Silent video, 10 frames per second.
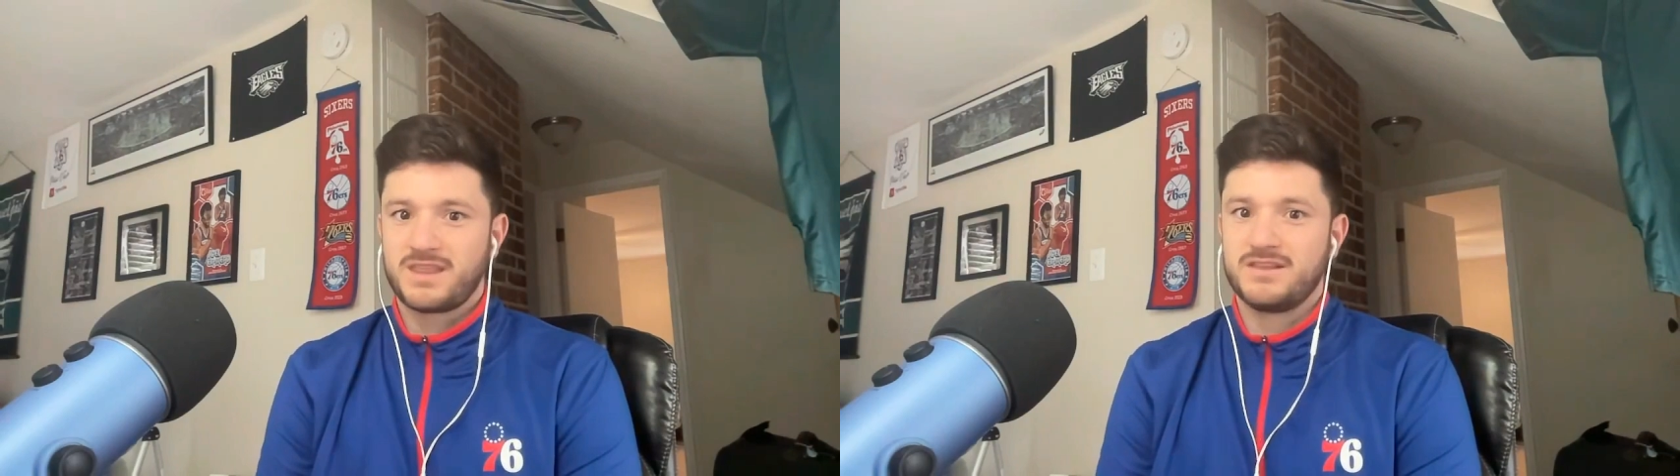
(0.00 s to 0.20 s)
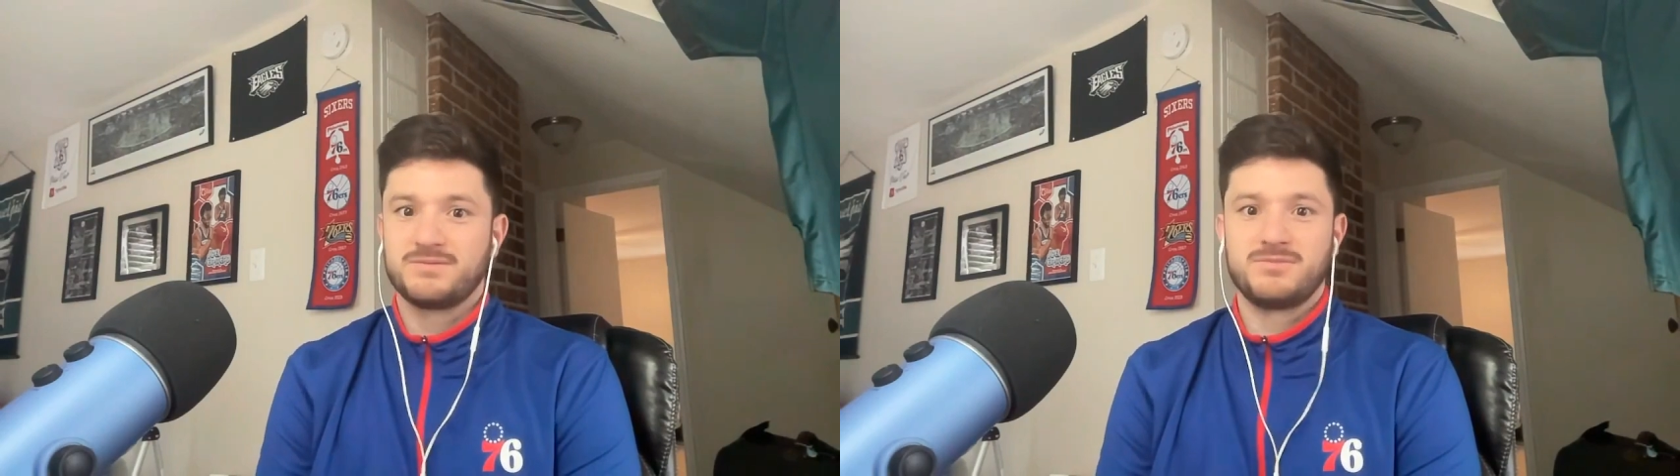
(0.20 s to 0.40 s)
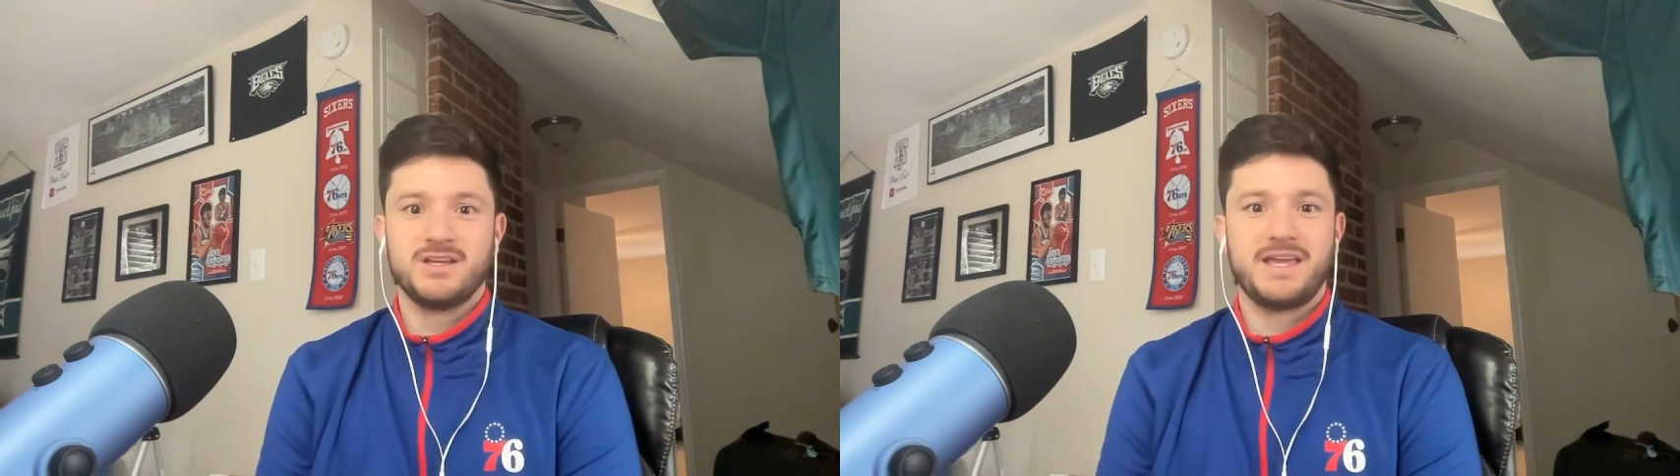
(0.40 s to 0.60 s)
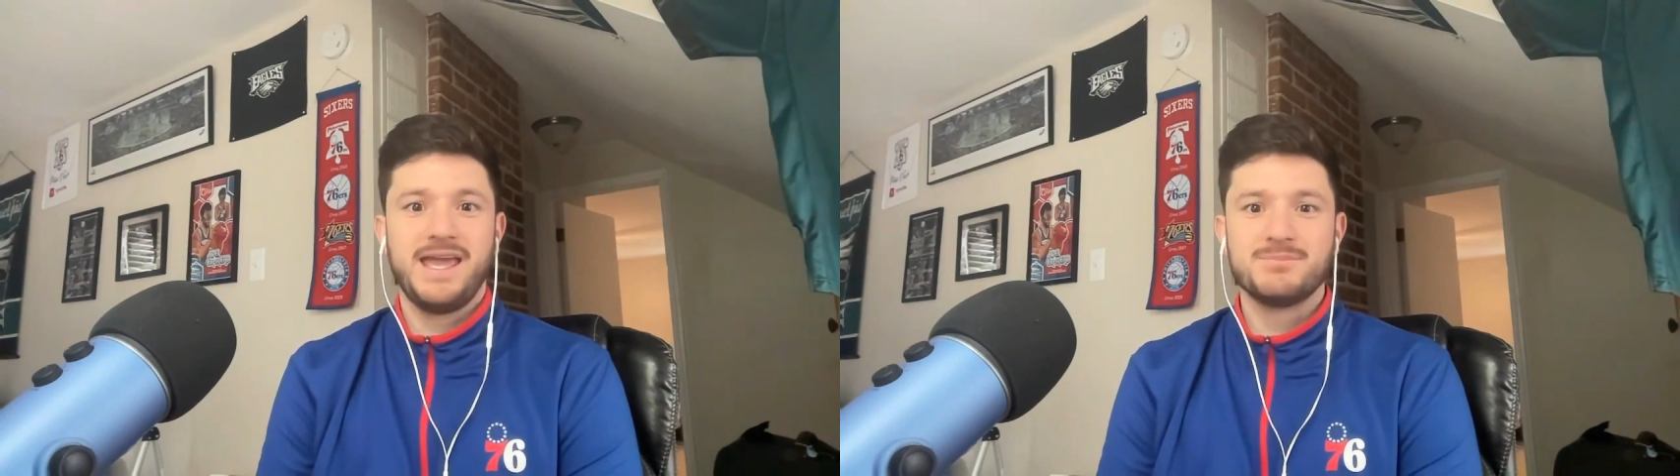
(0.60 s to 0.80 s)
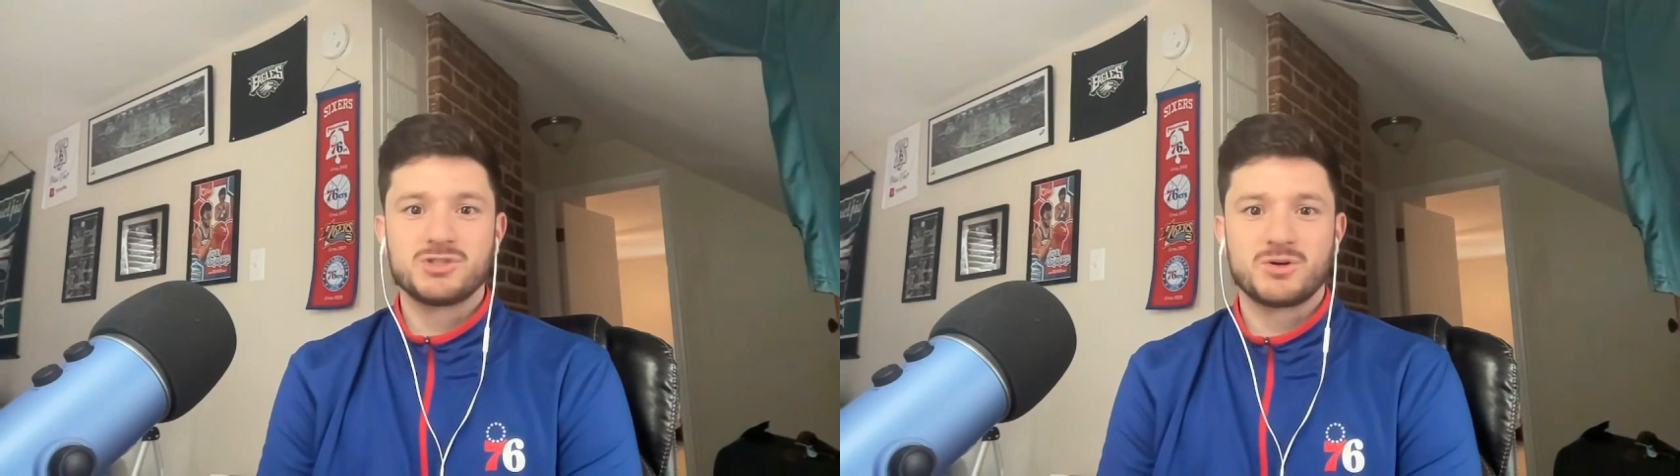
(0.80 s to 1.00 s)
the
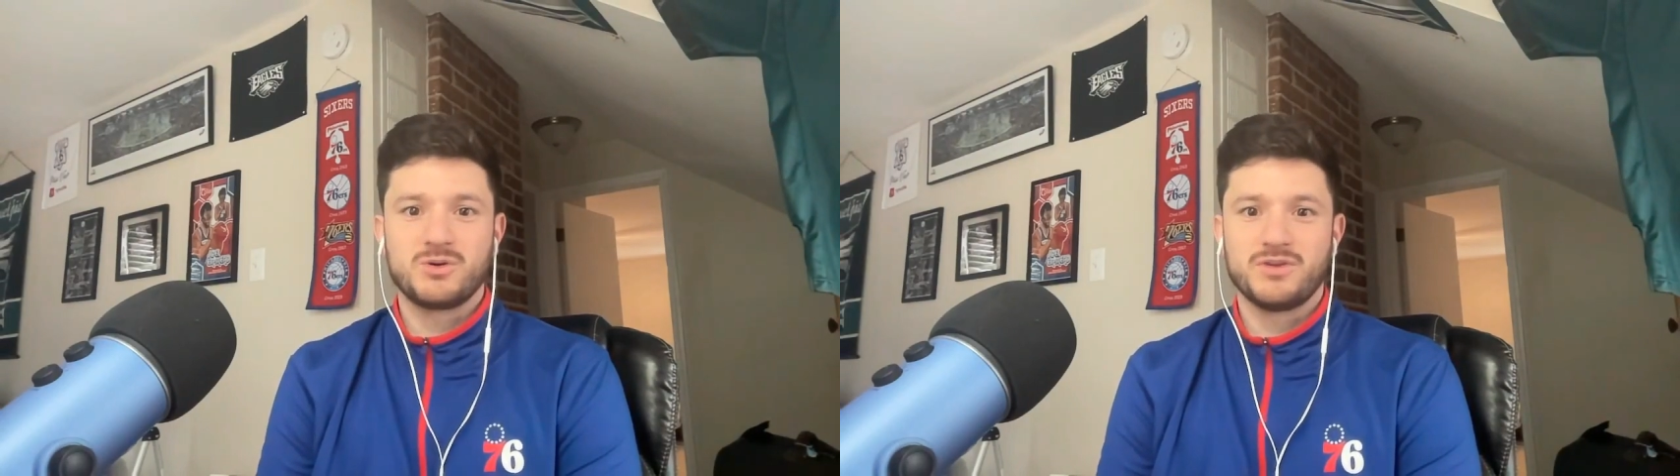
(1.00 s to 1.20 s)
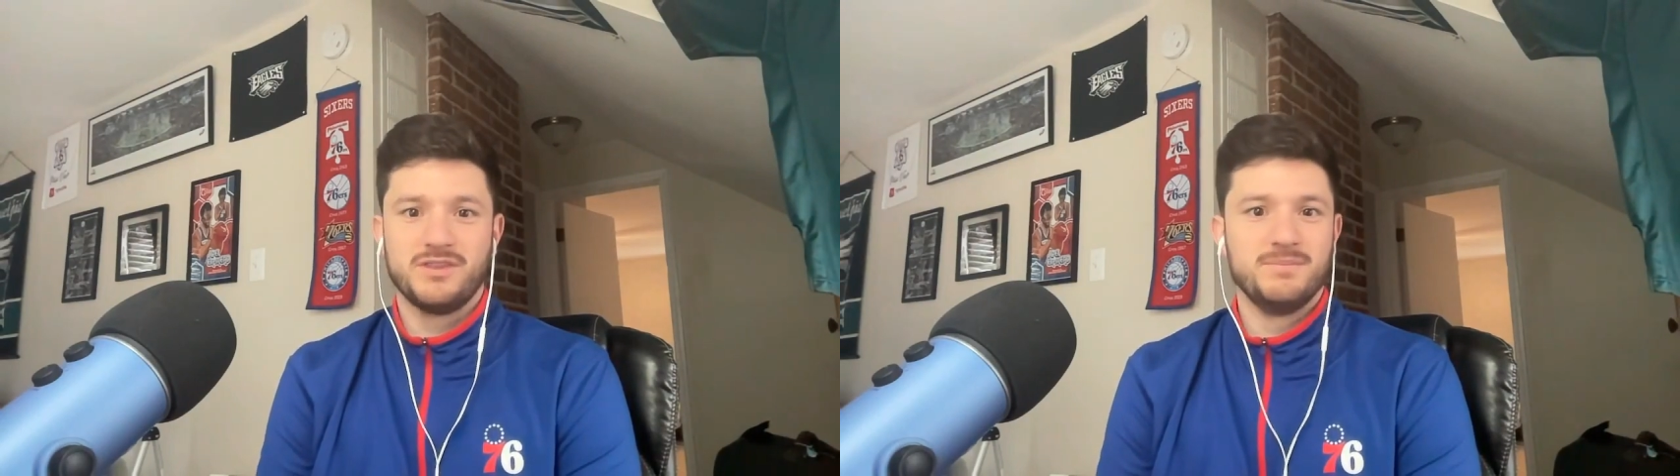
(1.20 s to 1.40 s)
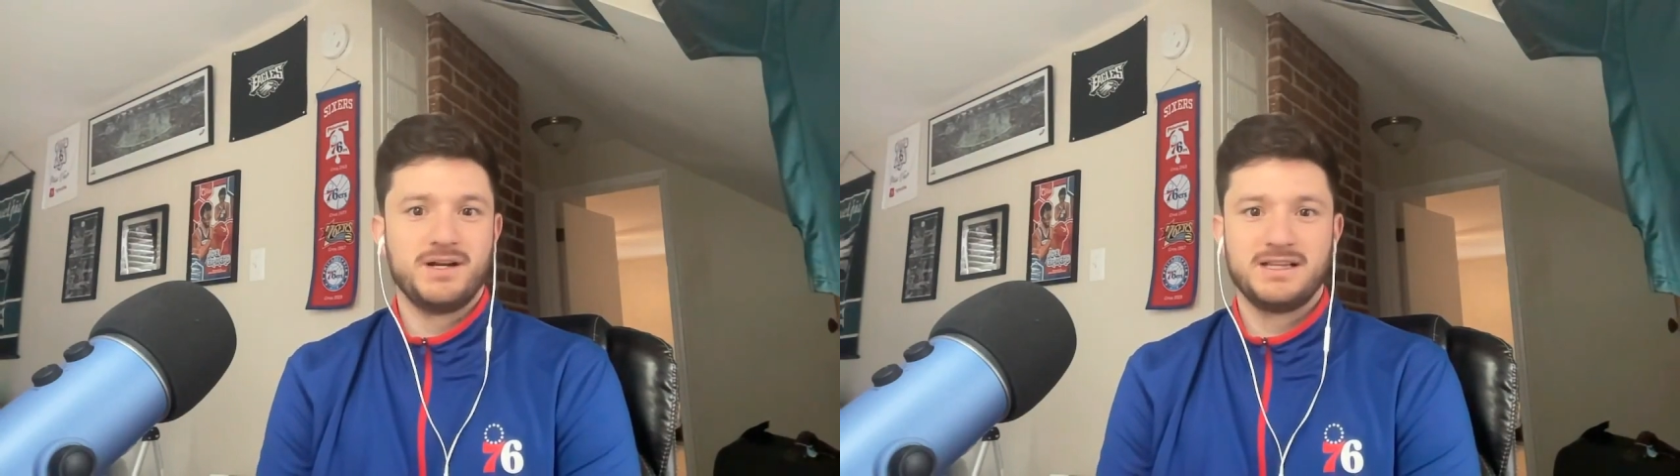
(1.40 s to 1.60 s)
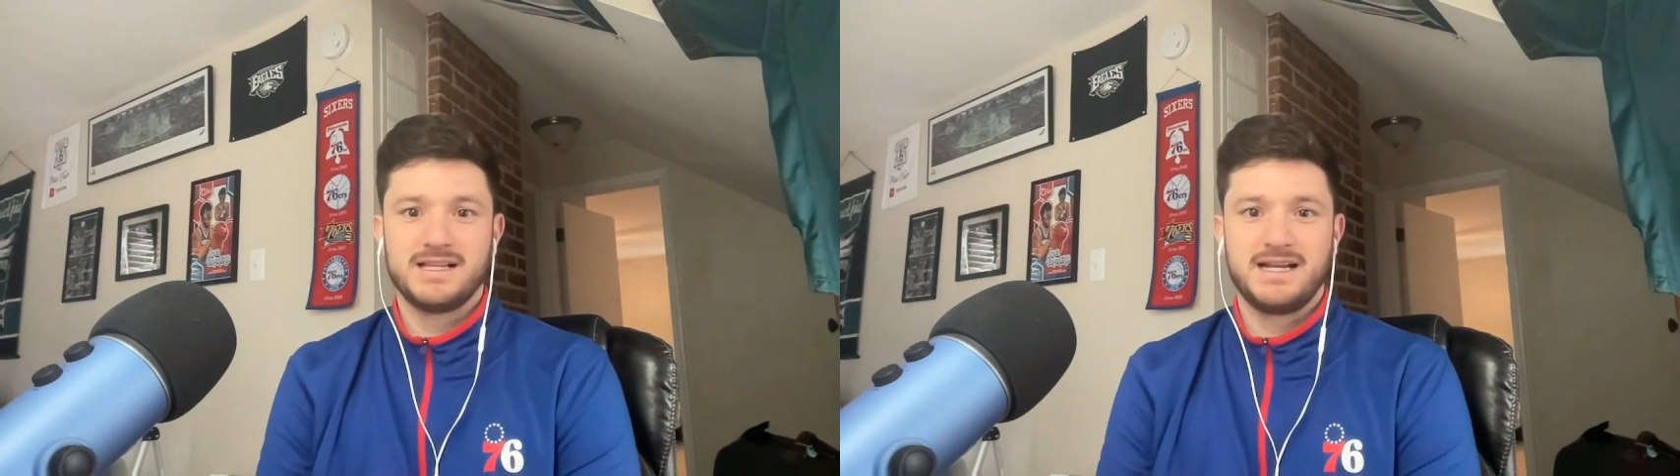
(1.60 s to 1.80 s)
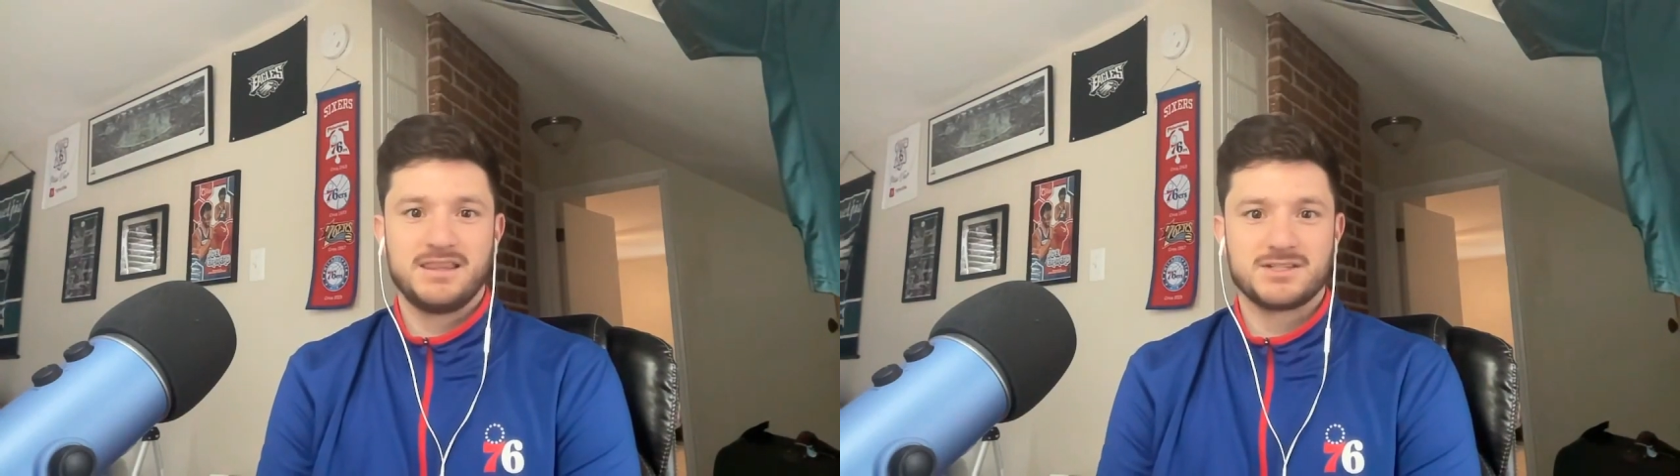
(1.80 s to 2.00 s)
game total, the money
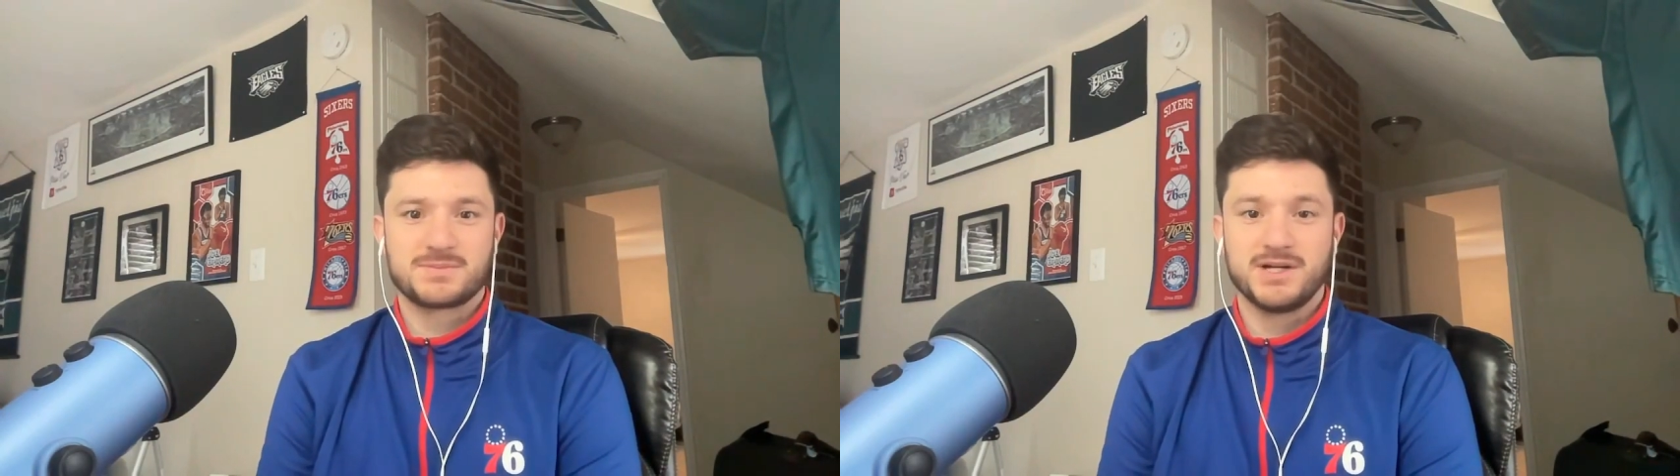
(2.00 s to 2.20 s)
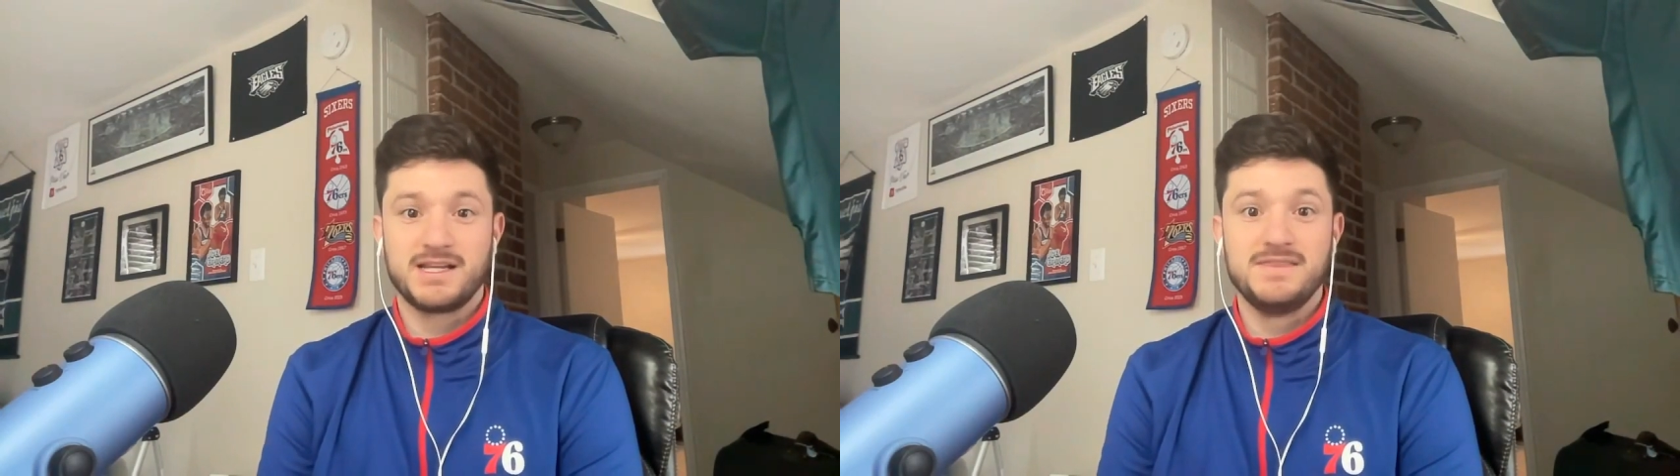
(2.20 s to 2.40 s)
line, the spread,